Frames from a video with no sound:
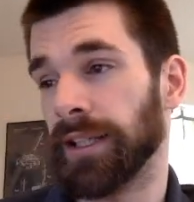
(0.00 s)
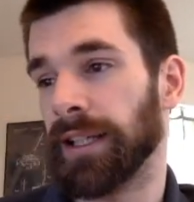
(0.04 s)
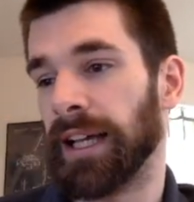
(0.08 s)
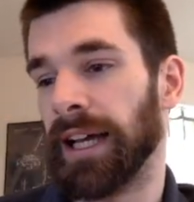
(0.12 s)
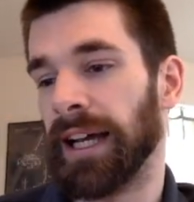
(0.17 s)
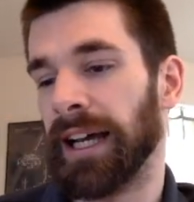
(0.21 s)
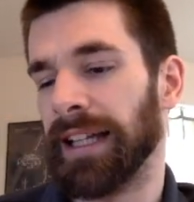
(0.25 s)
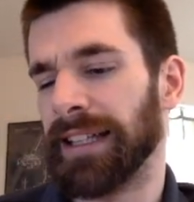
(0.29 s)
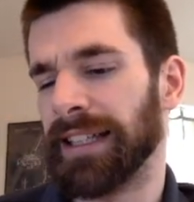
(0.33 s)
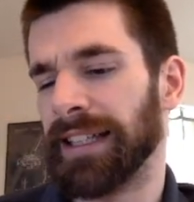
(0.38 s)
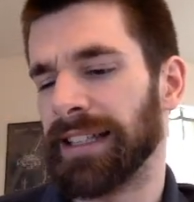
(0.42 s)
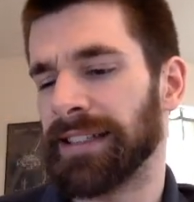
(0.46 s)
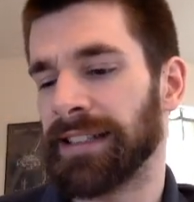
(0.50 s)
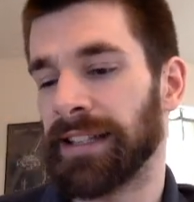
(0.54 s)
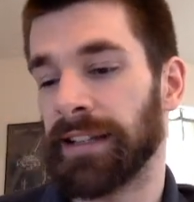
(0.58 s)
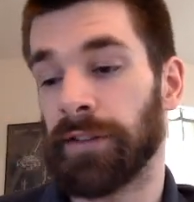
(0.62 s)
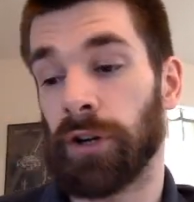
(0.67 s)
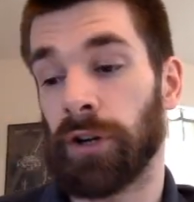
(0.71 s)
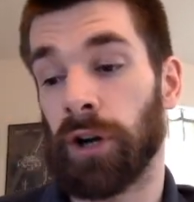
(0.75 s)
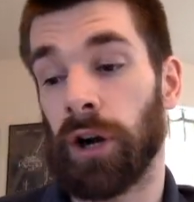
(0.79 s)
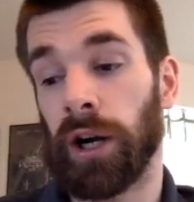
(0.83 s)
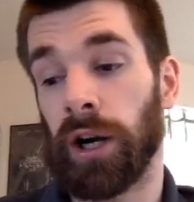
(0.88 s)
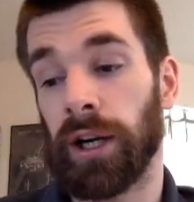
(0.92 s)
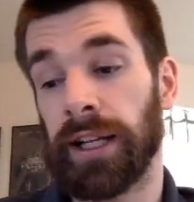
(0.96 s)
And they said
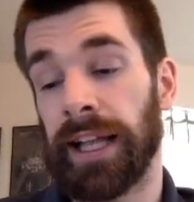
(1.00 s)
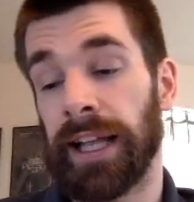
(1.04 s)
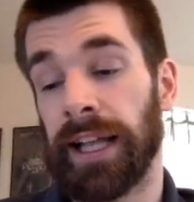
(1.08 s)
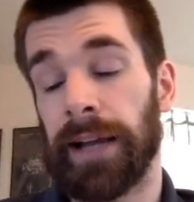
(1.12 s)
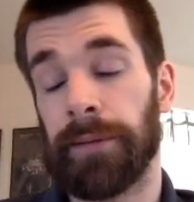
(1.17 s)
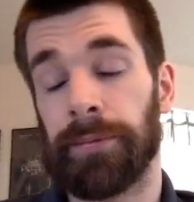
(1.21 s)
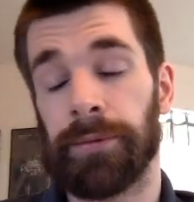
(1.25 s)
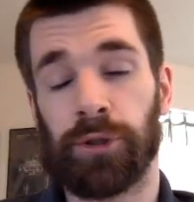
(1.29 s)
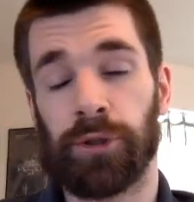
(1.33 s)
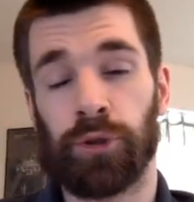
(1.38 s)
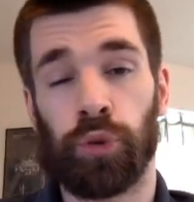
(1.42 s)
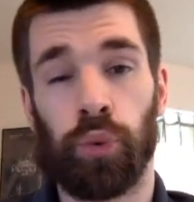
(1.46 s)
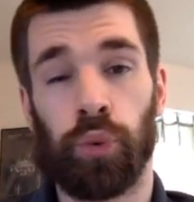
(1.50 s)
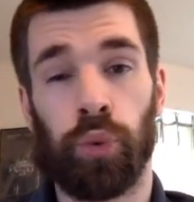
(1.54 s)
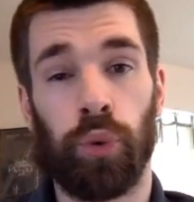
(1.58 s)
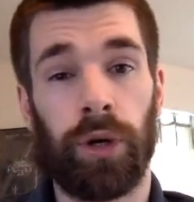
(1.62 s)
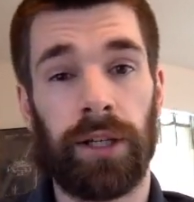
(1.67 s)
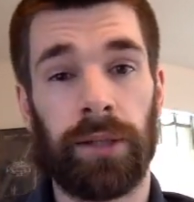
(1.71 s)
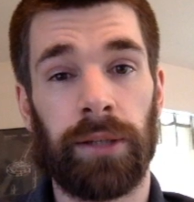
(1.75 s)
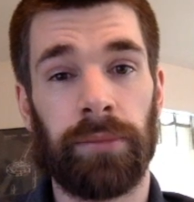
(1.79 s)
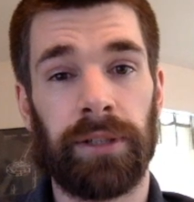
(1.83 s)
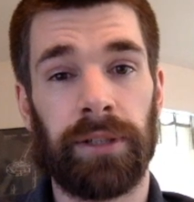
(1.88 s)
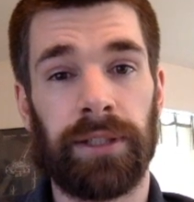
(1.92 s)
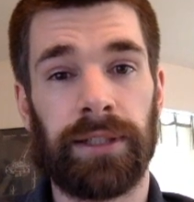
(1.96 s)
their hard cap is
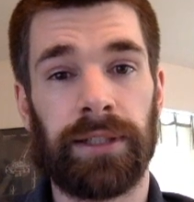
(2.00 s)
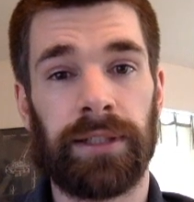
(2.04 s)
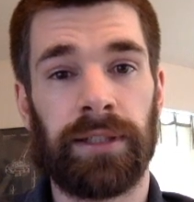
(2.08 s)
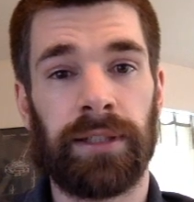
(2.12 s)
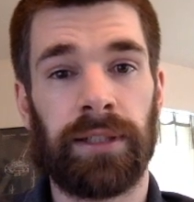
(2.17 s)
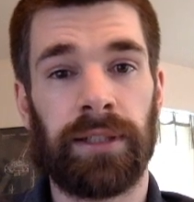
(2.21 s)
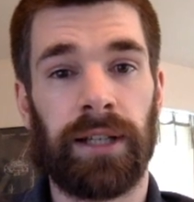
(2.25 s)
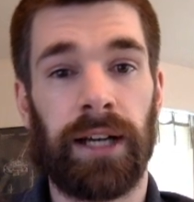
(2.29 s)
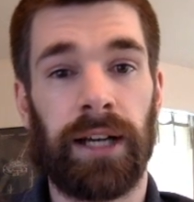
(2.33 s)
20 million.